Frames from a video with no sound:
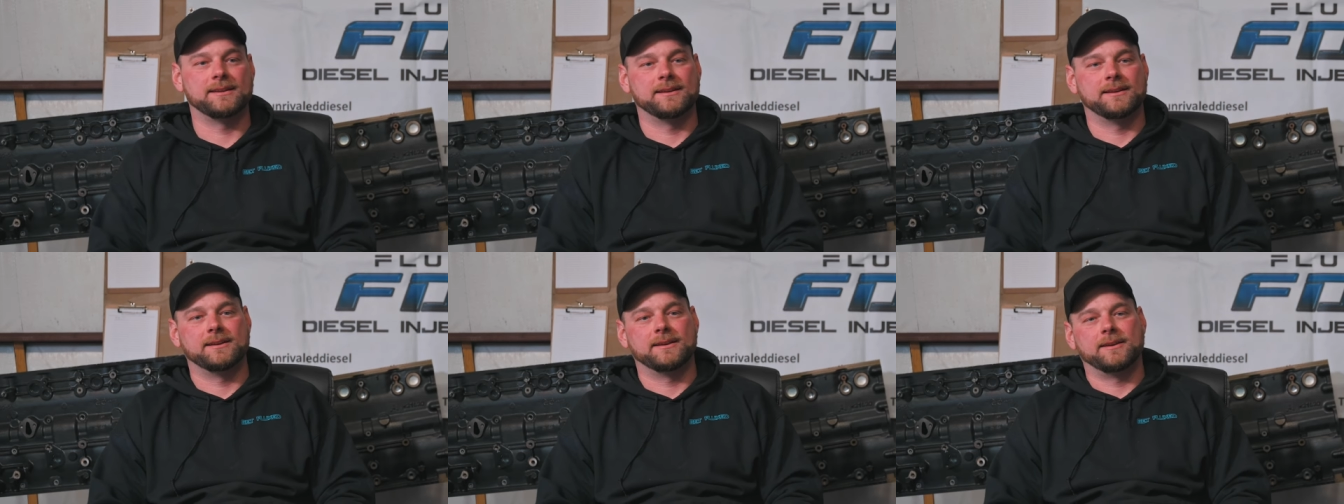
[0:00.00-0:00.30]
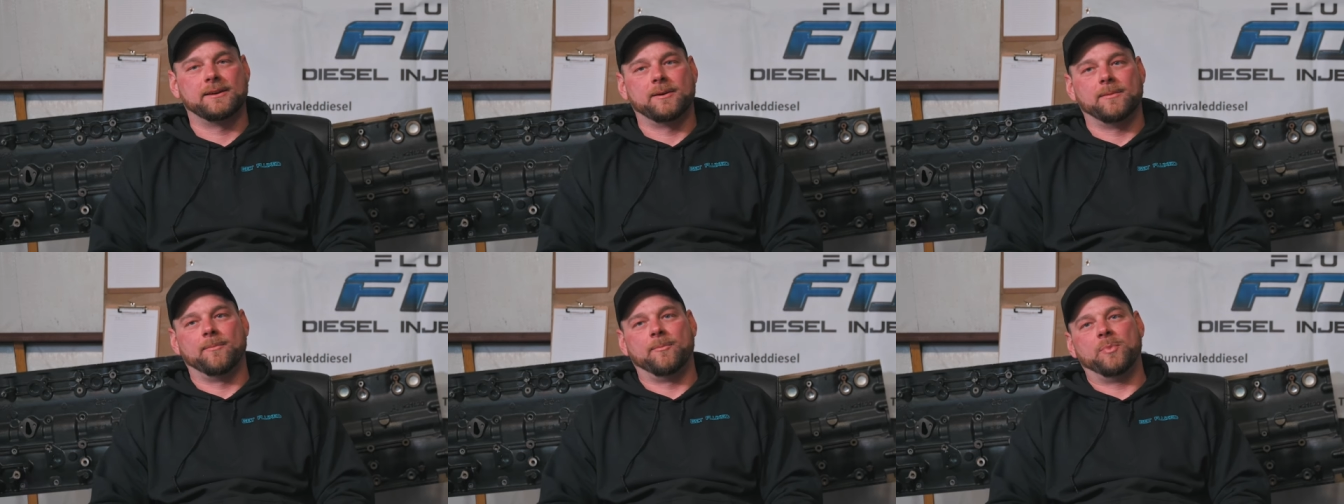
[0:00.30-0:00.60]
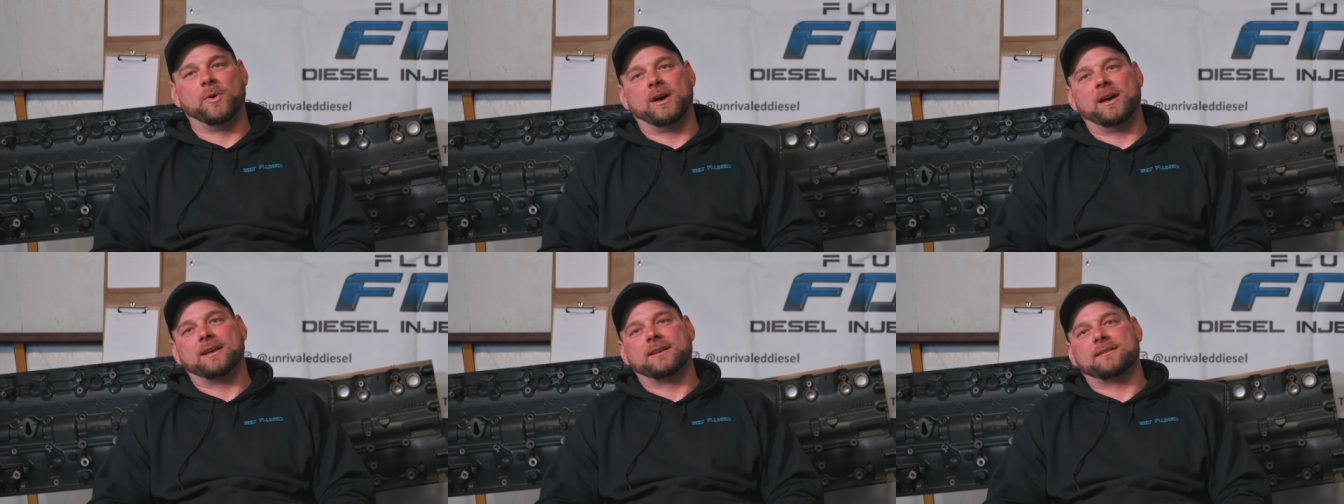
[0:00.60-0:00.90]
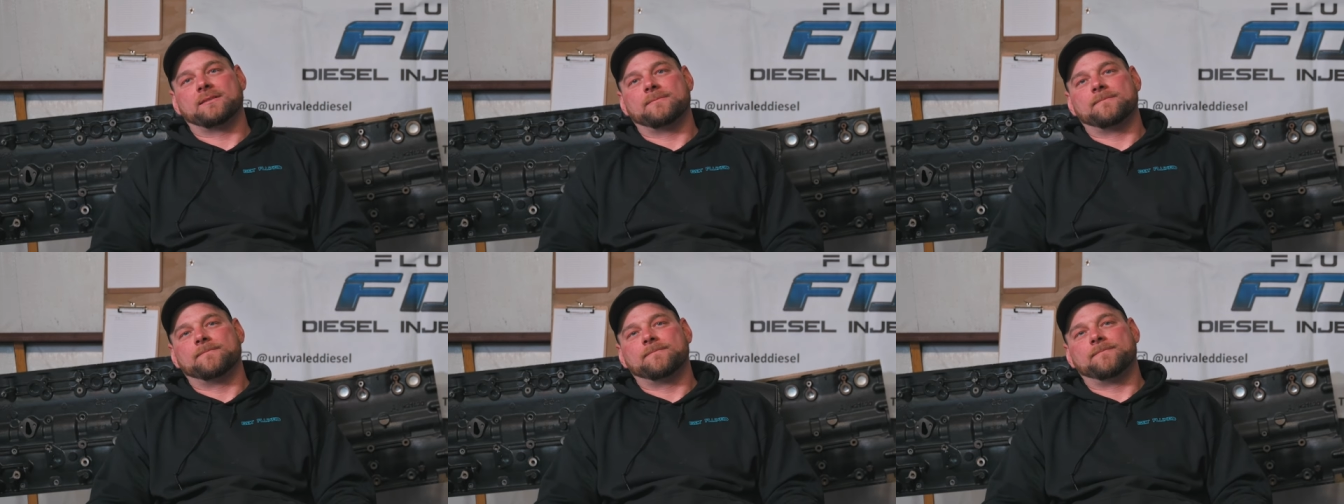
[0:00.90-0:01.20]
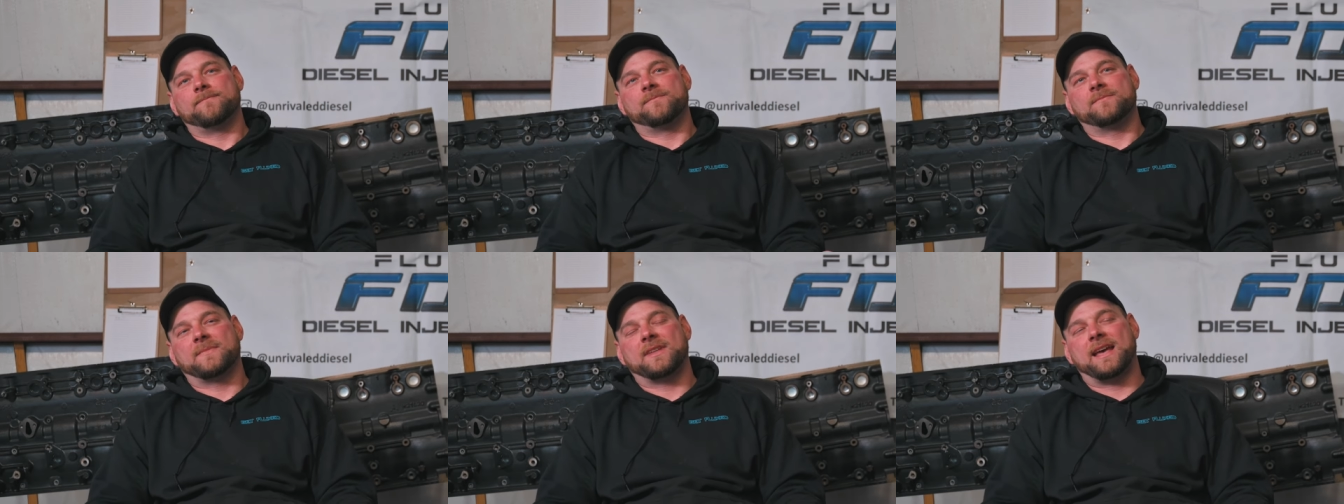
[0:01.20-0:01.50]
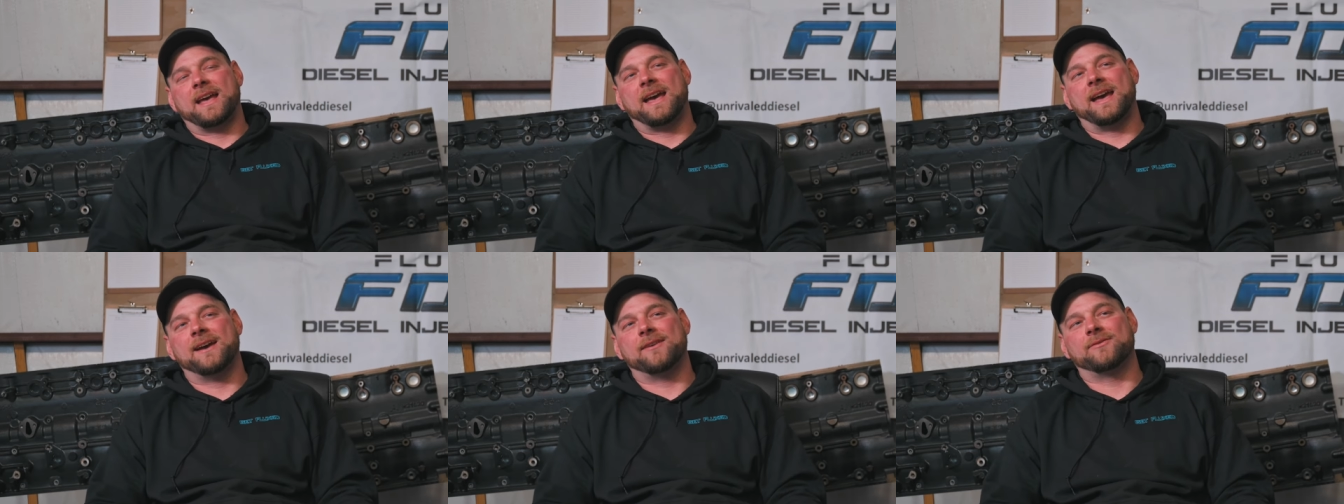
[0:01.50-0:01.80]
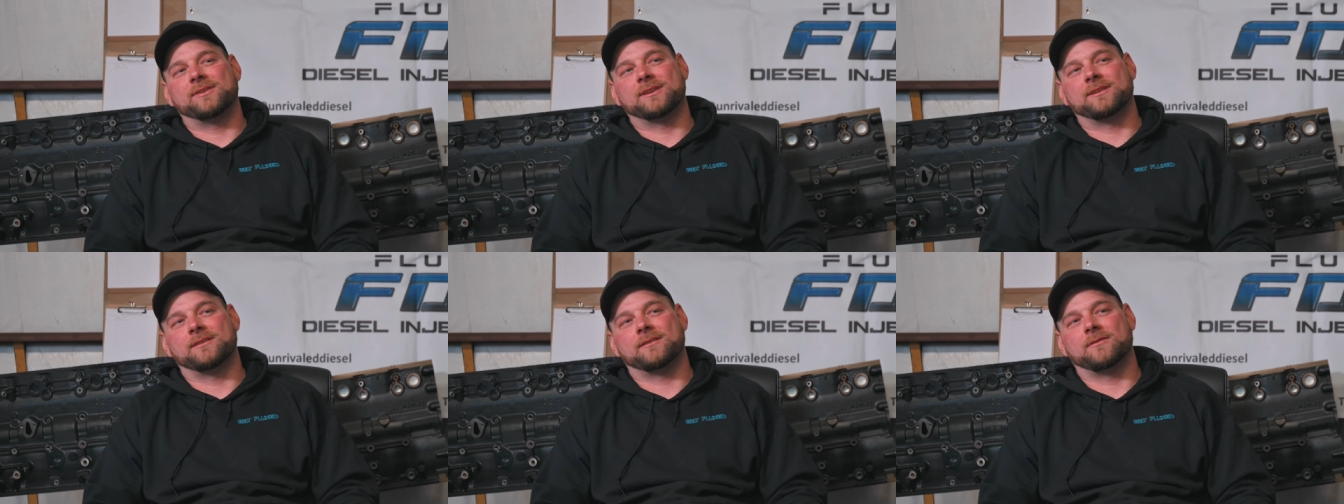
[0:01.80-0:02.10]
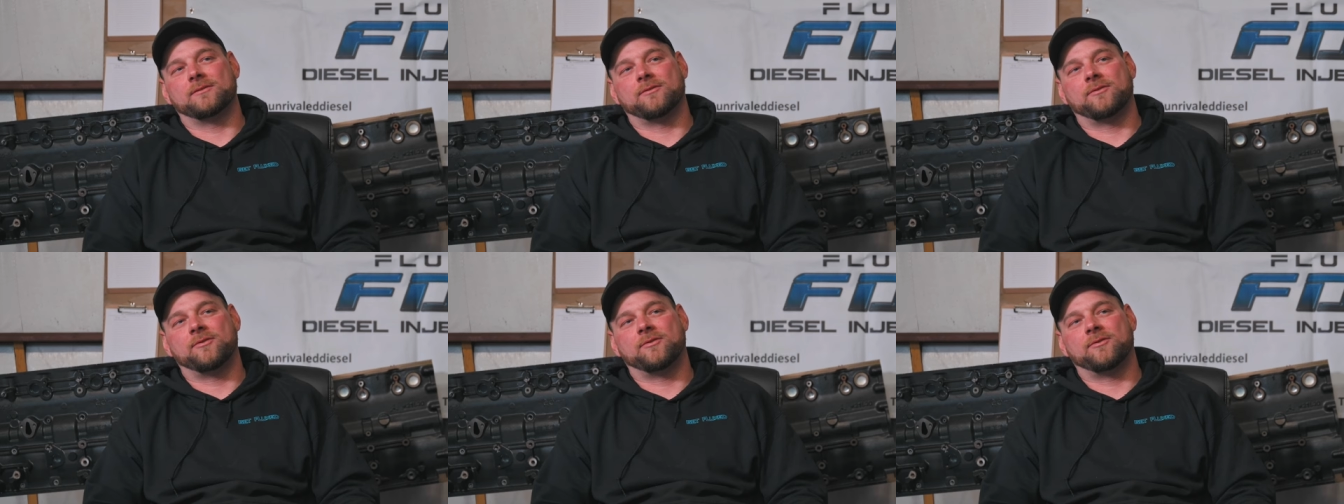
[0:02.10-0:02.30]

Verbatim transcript: Mm-hmm. But having